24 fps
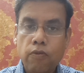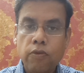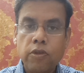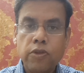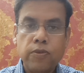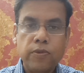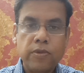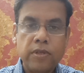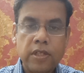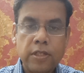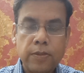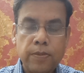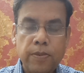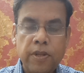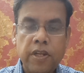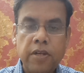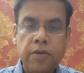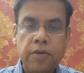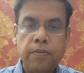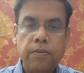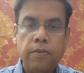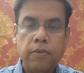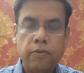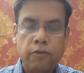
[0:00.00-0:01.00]
which was a
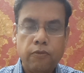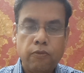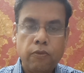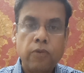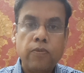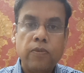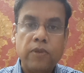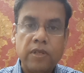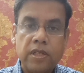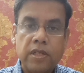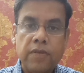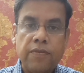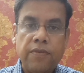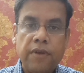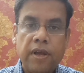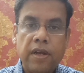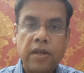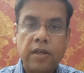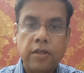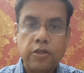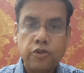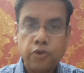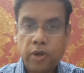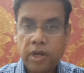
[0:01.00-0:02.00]
split, which was in
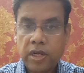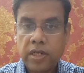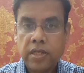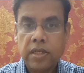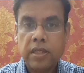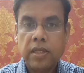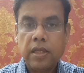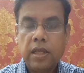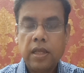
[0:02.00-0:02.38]
fact a joint